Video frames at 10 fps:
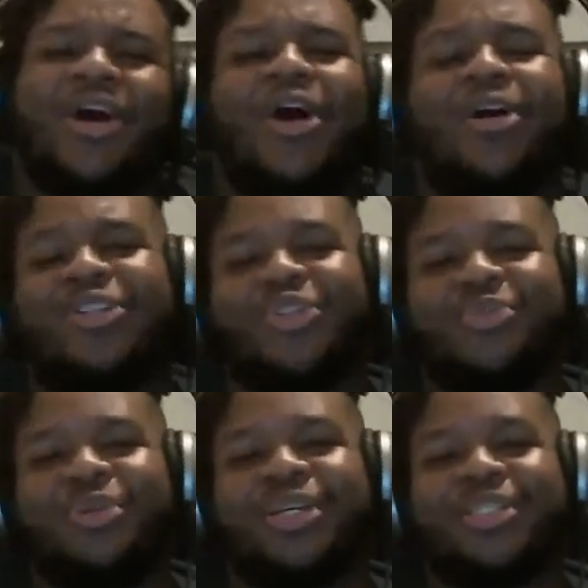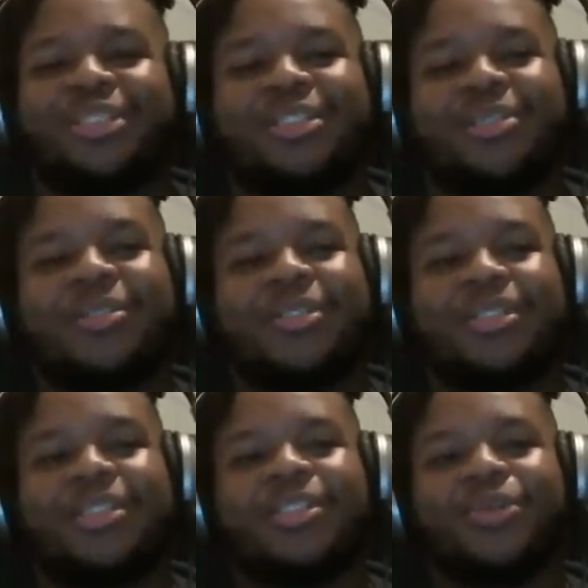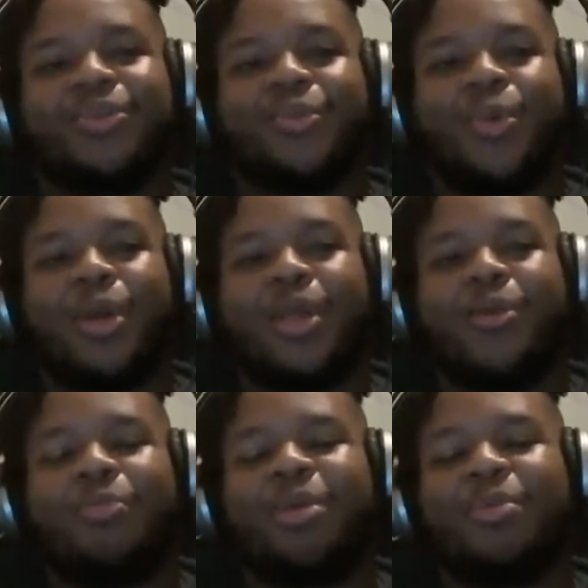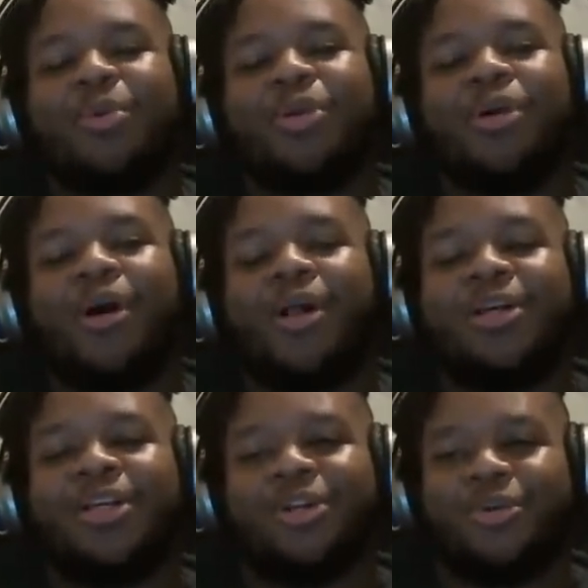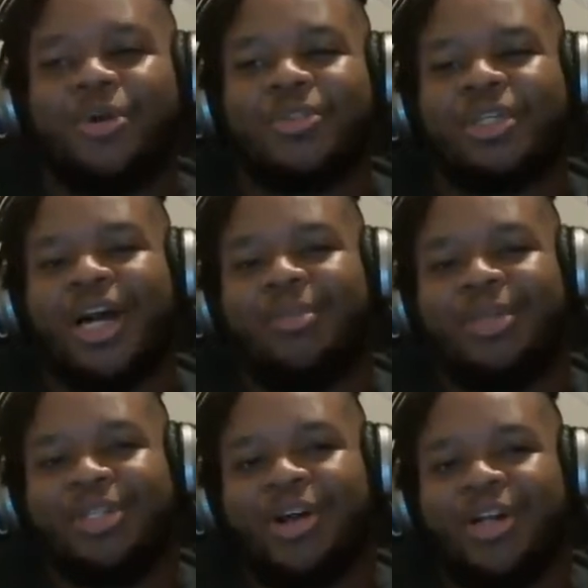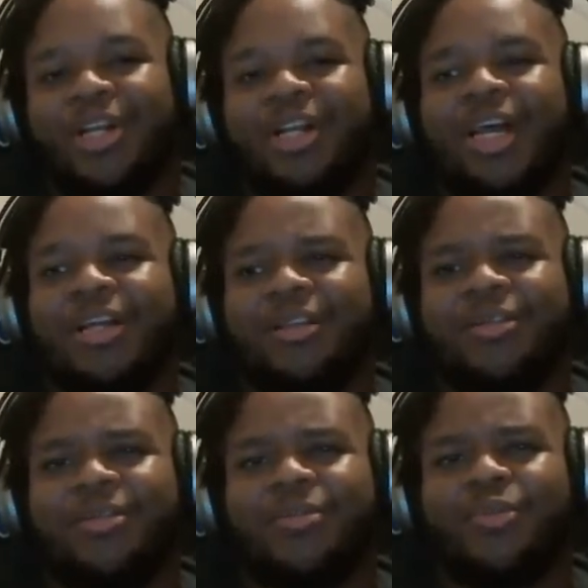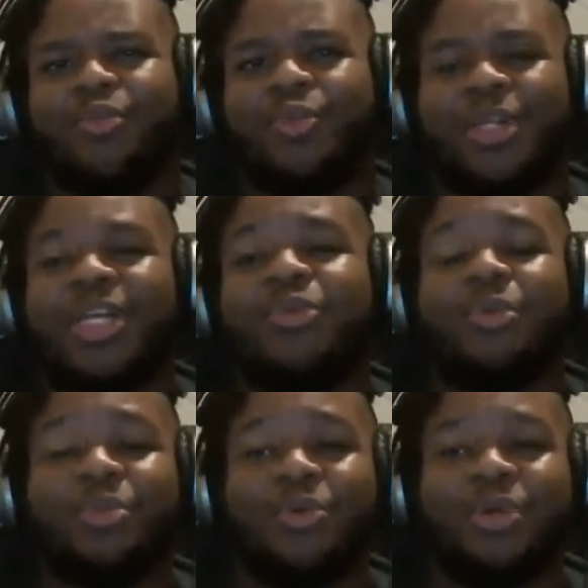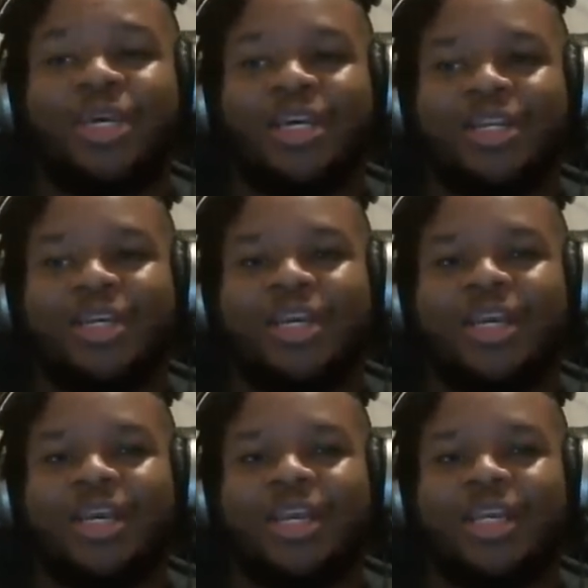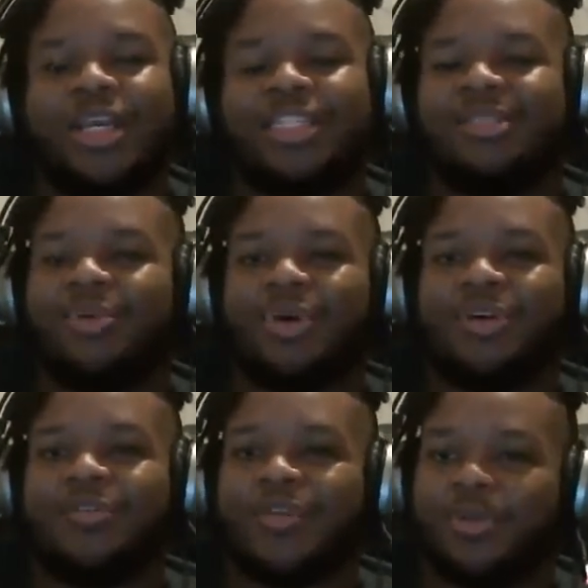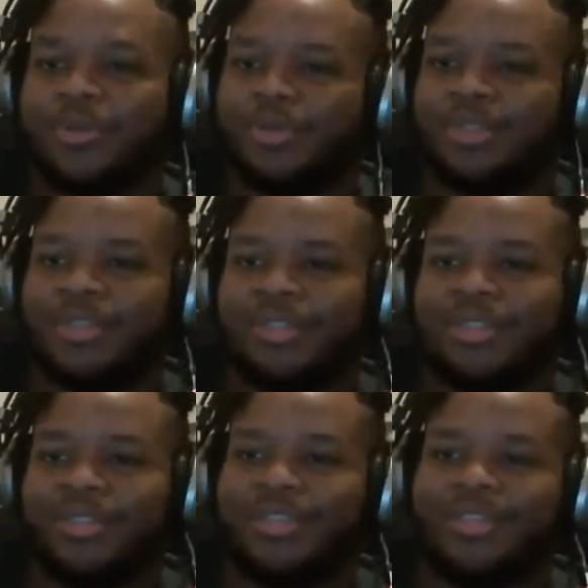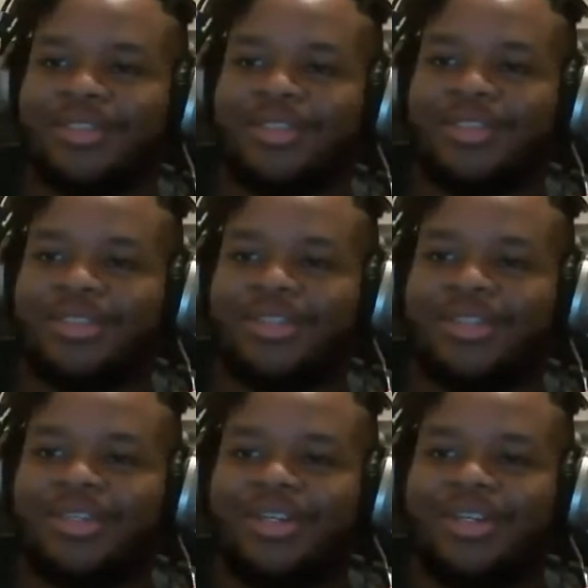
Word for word: of hard too because when people are calling it gross and commenting on it and like really rebuking it, it gets more views. Yeah, that's